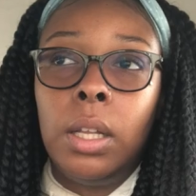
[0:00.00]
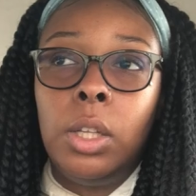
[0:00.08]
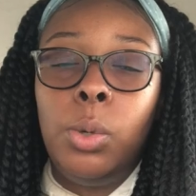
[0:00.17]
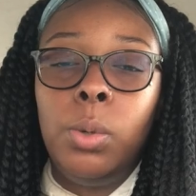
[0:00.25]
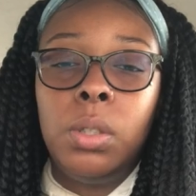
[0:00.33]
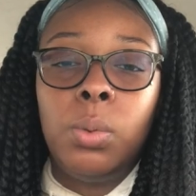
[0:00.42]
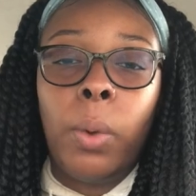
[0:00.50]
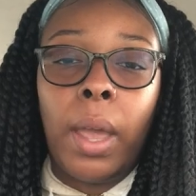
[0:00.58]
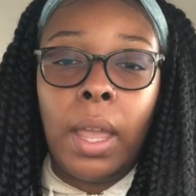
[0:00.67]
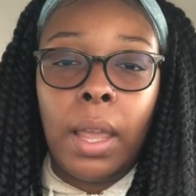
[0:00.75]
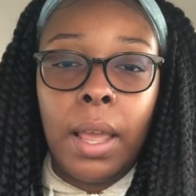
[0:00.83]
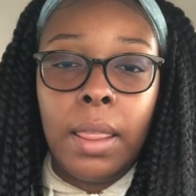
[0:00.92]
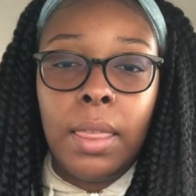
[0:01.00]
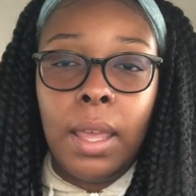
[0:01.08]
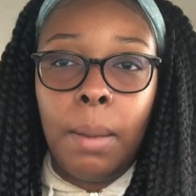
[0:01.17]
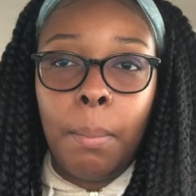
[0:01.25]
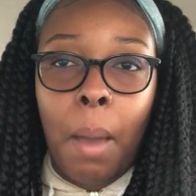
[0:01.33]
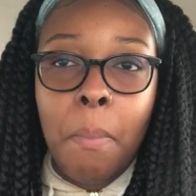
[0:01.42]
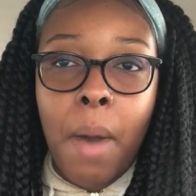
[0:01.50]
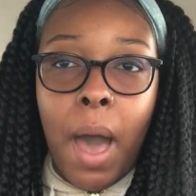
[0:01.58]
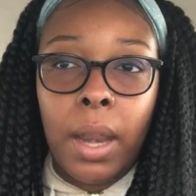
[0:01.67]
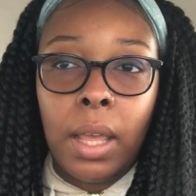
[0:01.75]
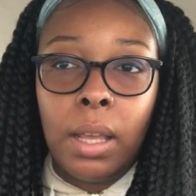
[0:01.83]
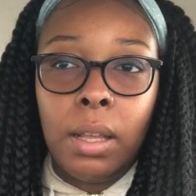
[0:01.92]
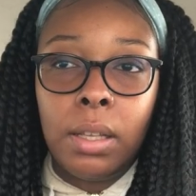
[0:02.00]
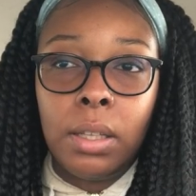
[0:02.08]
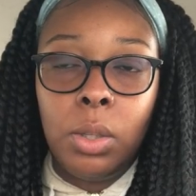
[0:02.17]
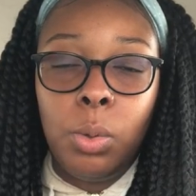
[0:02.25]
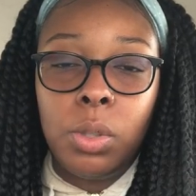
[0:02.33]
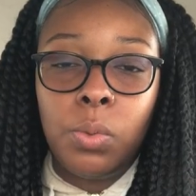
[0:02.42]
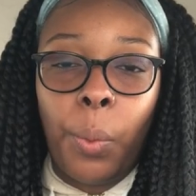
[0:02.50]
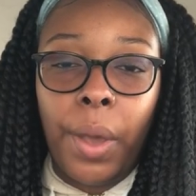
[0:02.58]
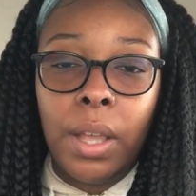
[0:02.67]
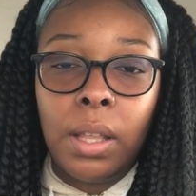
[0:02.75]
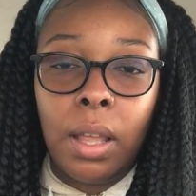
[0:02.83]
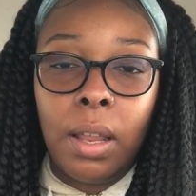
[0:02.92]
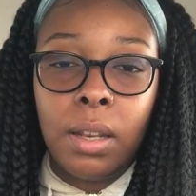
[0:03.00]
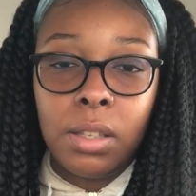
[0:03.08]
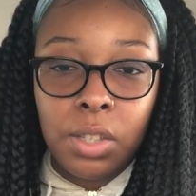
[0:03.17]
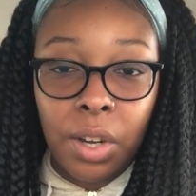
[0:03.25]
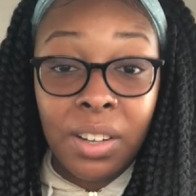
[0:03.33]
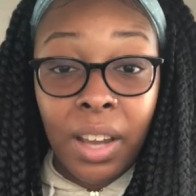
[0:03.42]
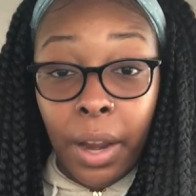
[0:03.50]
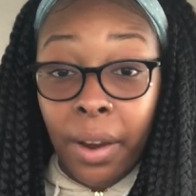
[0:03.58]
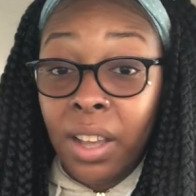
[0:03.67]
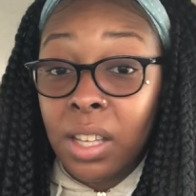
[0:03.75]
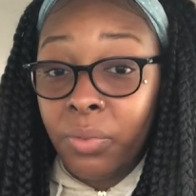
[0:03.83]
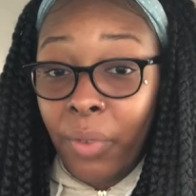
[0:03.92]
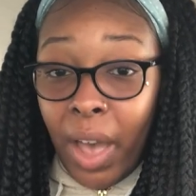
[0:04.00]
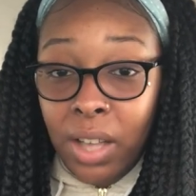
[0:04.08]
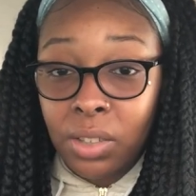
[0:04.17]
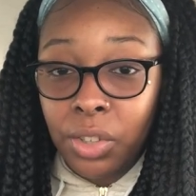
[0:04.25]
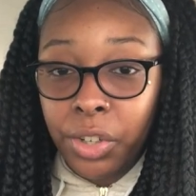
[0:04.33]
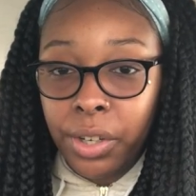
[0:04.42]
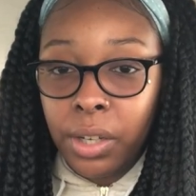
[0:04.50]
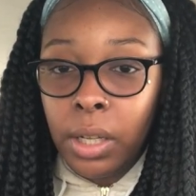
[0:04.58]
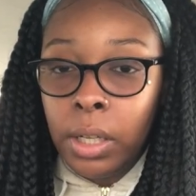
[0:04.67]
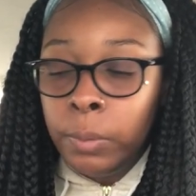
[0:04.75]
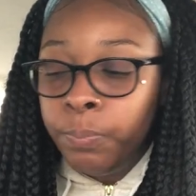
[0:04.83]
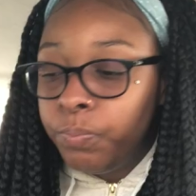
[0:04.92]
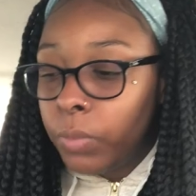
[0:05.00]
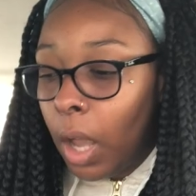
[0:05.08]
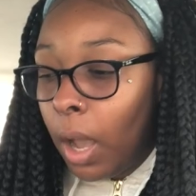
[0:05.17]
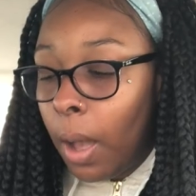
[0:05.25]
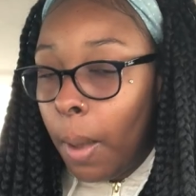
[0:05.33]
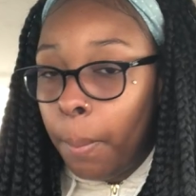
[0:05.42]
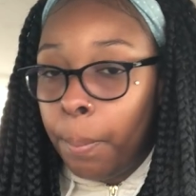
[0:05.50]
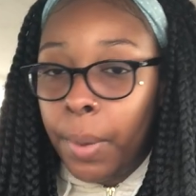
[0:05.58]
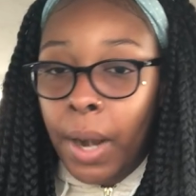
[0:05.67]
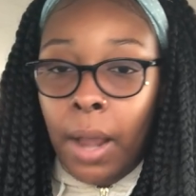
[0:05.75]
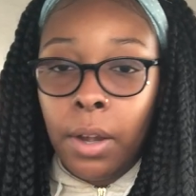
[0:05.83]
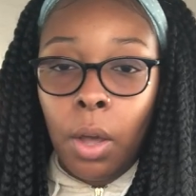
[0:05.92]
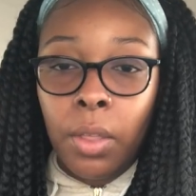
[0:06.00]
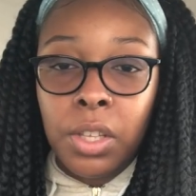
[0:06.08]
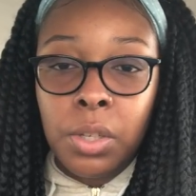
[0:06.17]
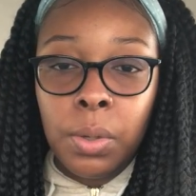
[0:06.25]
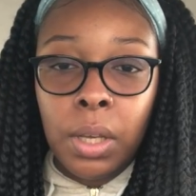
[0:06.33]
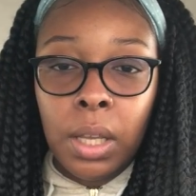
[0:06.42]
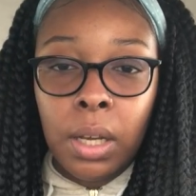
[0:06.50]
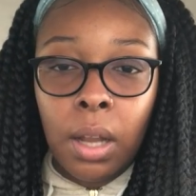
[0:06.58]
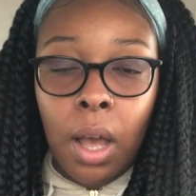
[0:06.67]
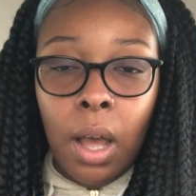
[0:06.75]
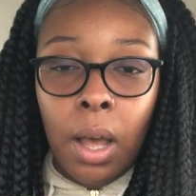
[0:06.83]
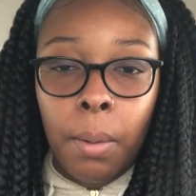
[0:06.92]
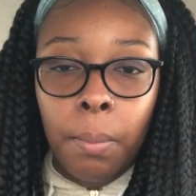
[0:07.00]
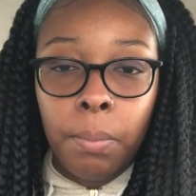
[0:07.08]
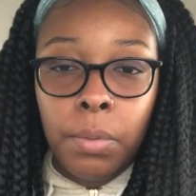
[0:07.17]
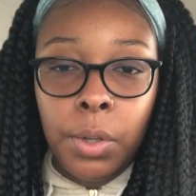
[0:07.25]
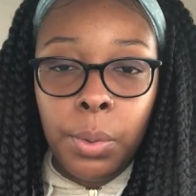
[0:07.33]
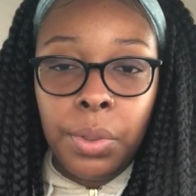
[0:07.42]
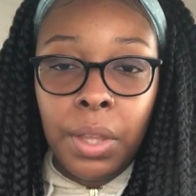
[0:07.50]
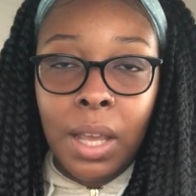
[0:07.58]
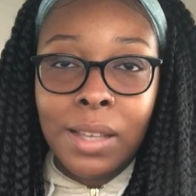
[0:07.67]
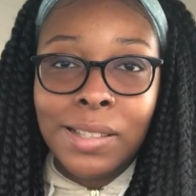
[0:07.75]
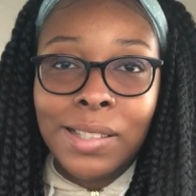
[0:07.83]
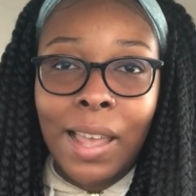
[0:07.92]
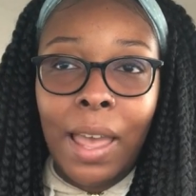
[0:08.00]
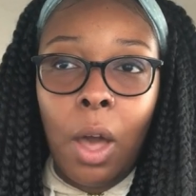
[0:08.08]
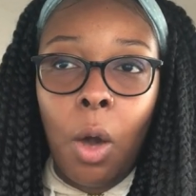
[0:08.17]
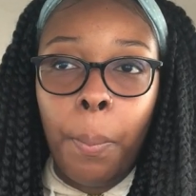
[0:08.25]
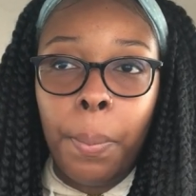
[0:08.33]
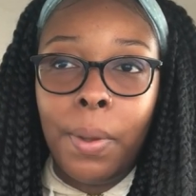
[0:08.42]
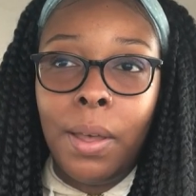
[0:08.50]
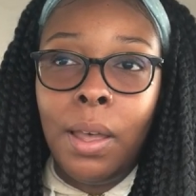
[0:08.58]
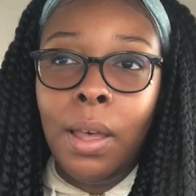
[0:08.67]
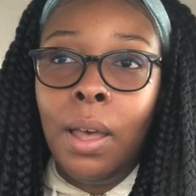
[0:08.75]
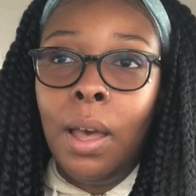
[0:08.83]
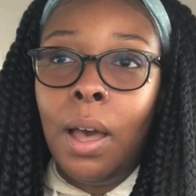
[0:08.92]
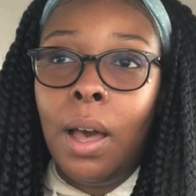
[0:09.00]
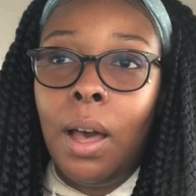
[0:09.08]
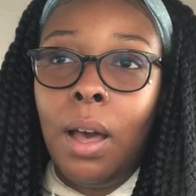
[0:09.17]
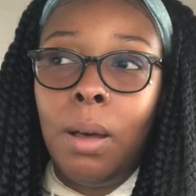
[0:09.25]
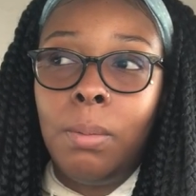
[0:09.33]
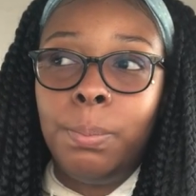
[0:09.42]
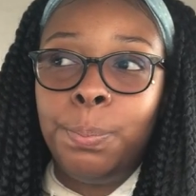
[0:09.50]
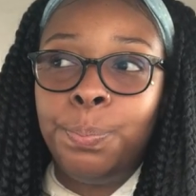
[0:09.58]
lose weight and then my body lose weight in certain areas faster. But I know that you can do things to help, I